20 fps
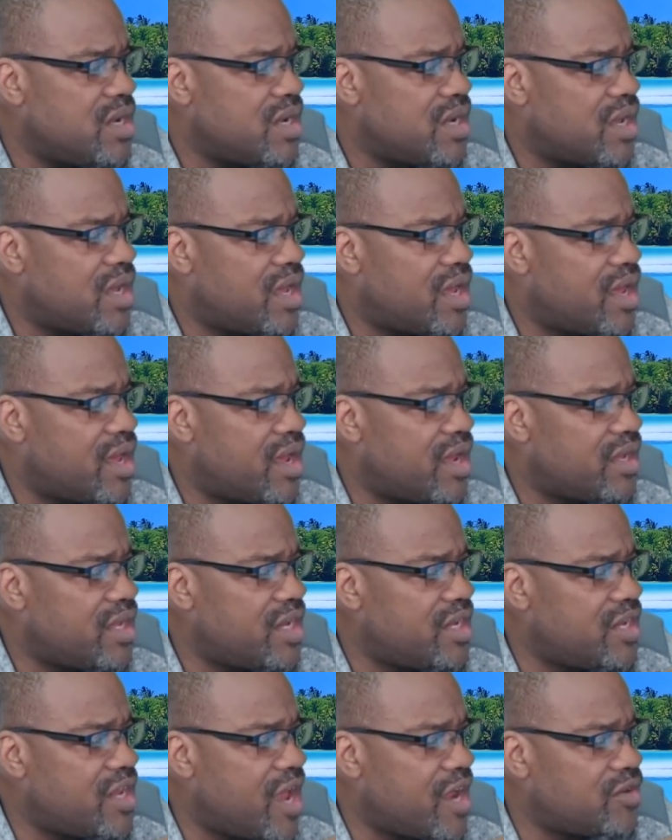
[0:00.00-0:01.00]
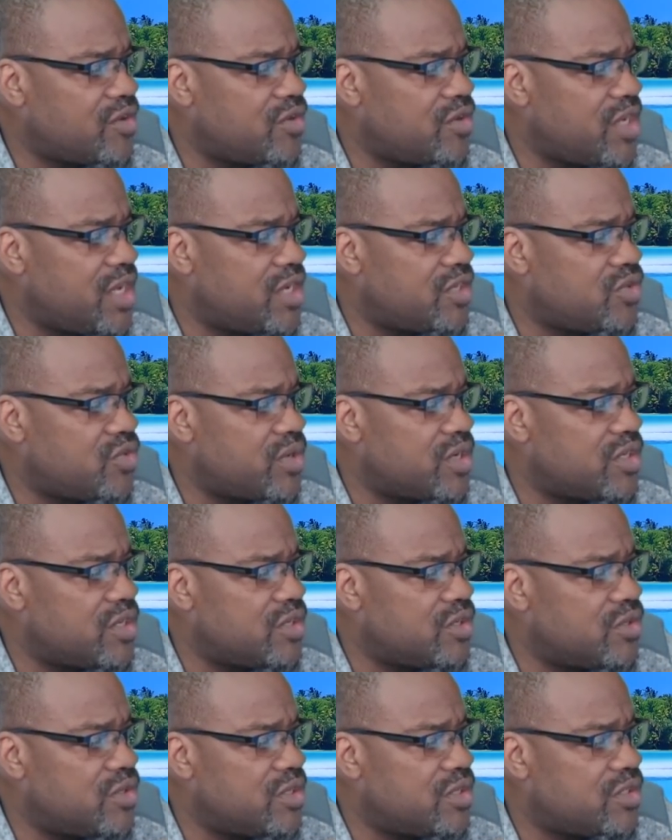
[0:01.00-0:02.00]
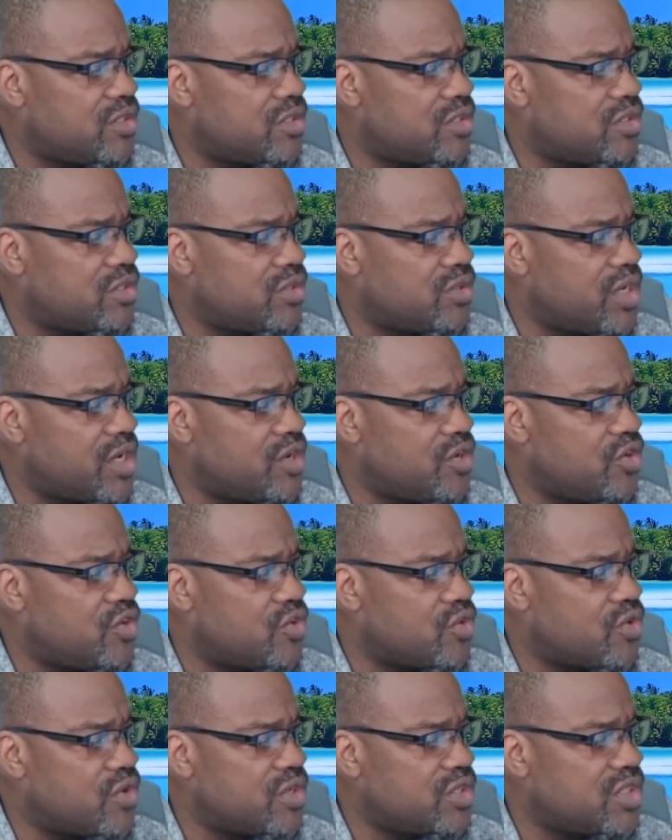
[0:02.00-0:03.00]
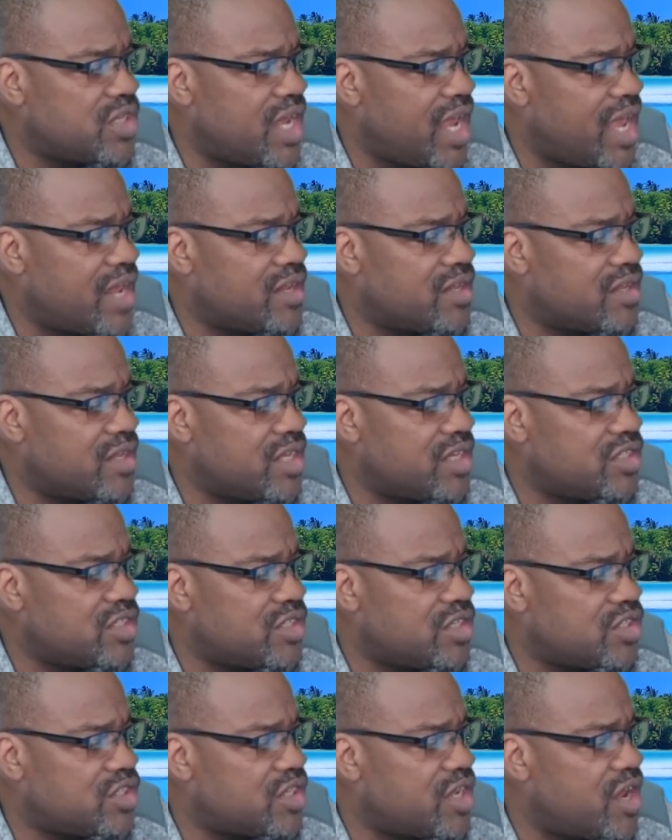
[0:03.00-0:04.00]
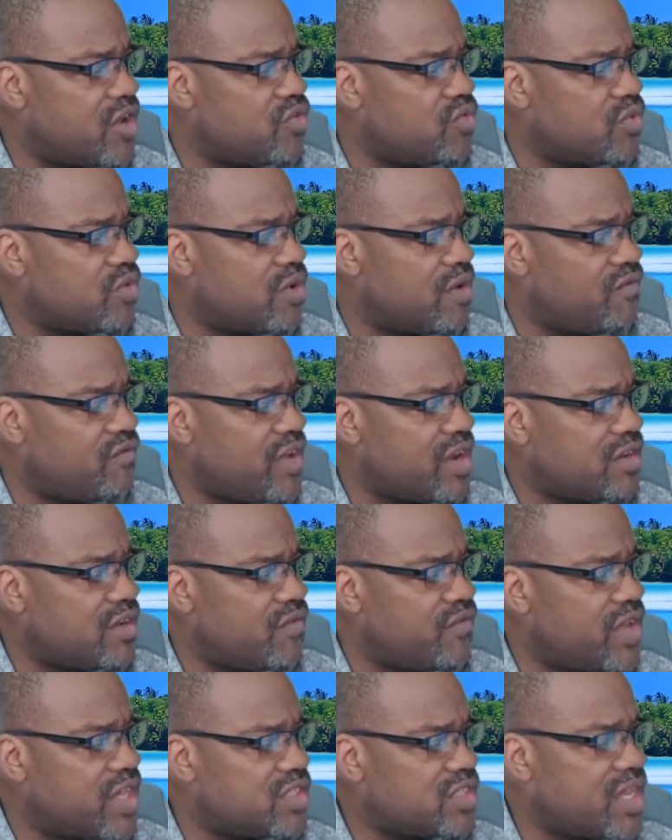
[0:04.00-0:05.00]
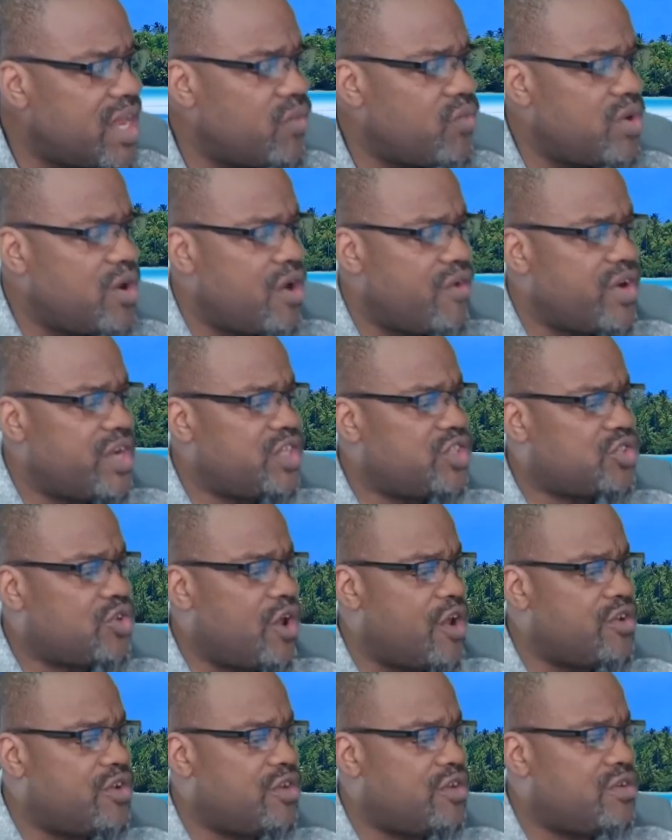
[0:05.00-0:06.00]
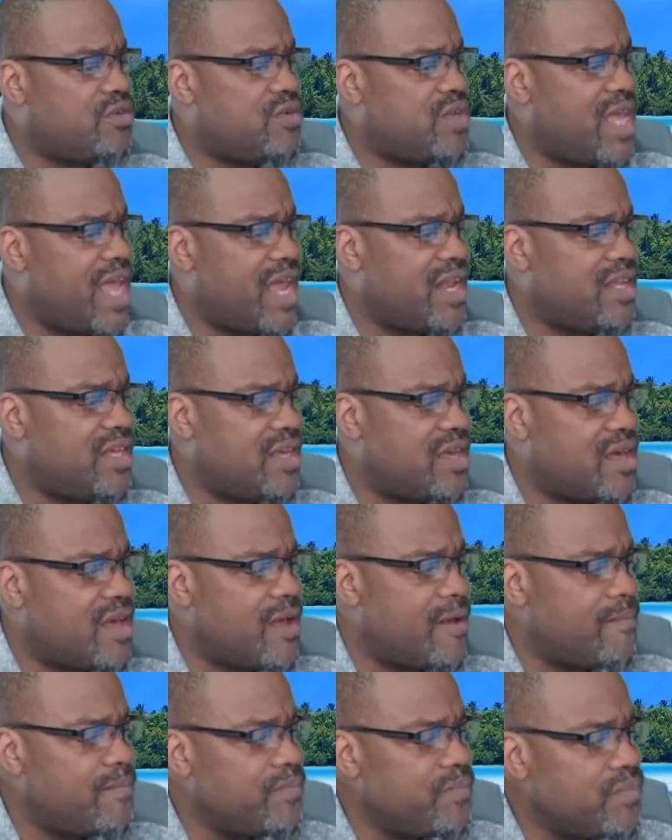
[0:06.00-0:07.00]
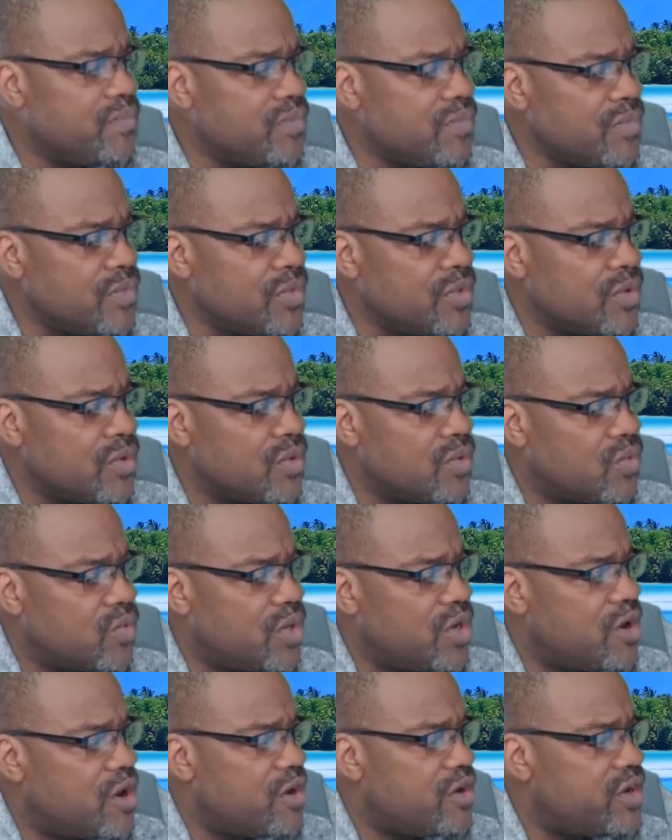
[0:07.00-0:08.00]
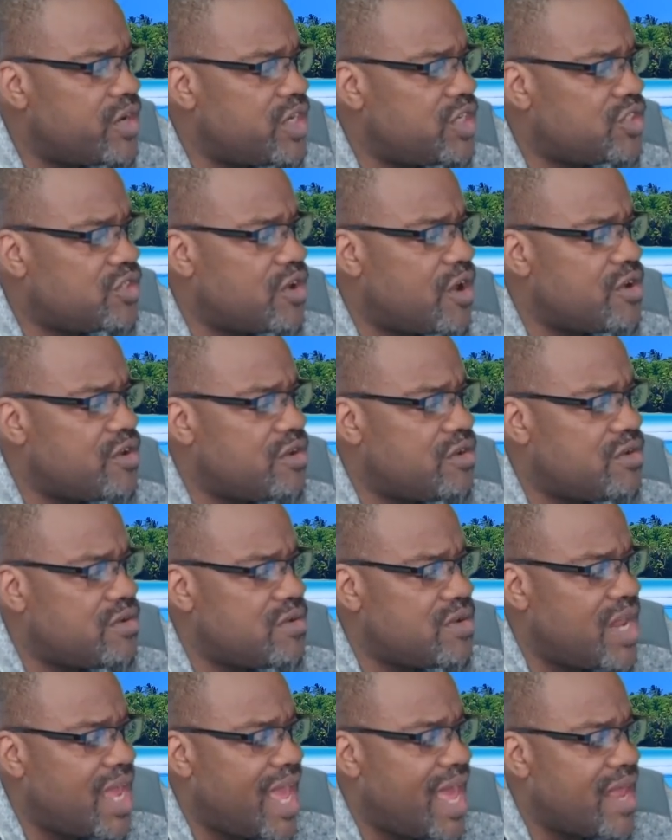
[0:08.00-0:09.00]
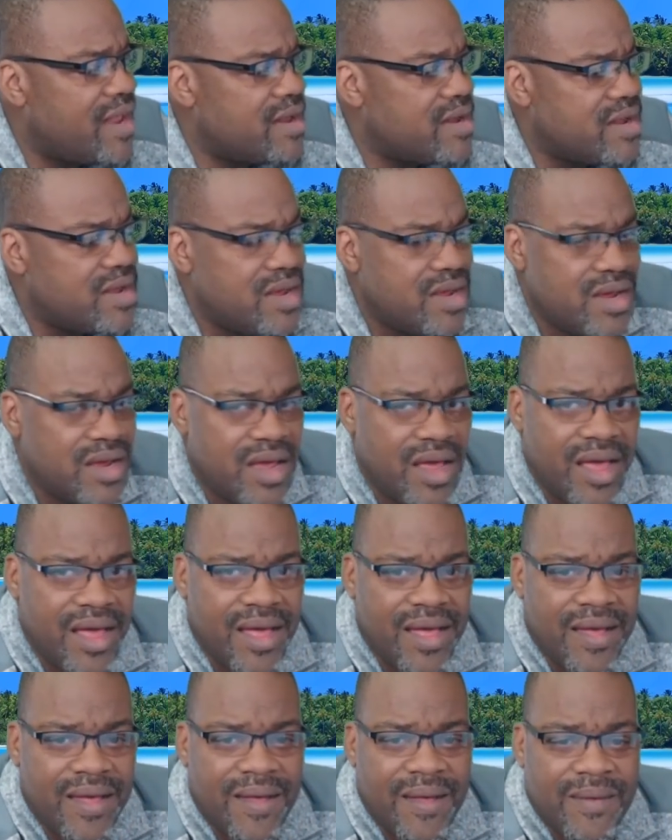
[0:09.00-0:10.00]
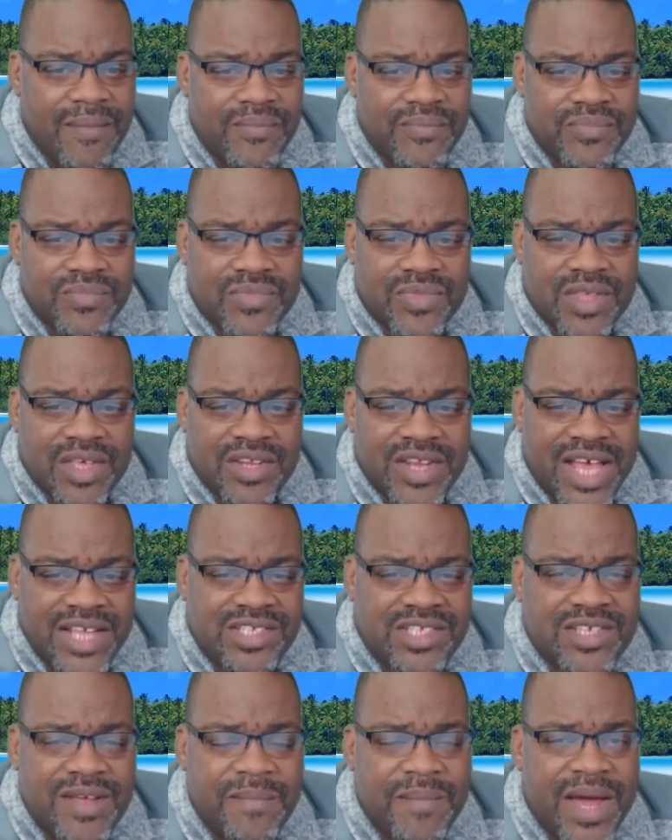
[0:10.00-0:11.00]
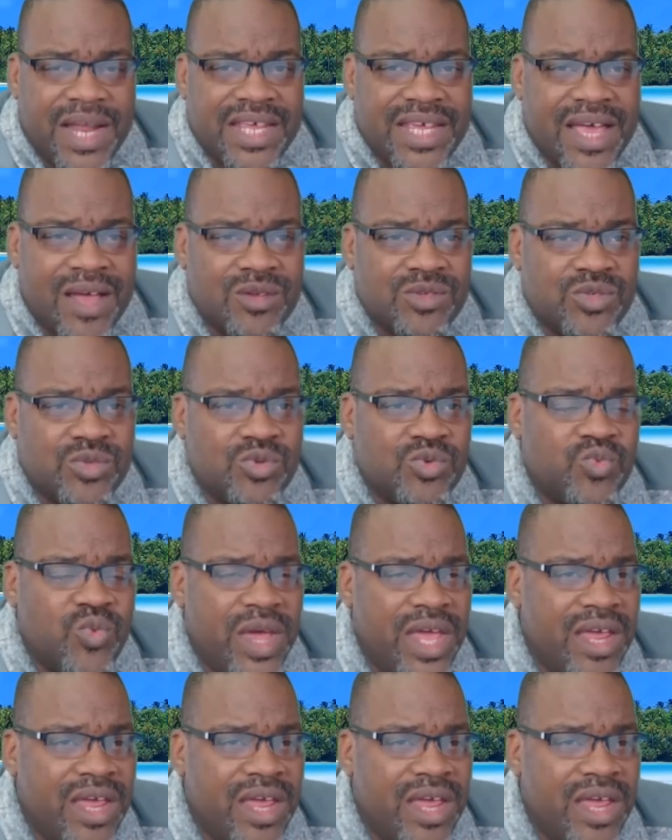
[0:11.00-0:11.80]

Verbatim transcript: Uh, get Doctor D to enlist to endorse and list schedule on VectorVest site. We're already starting to do that, Ehab. We're already starting to do that. Um, that's somebody else who's way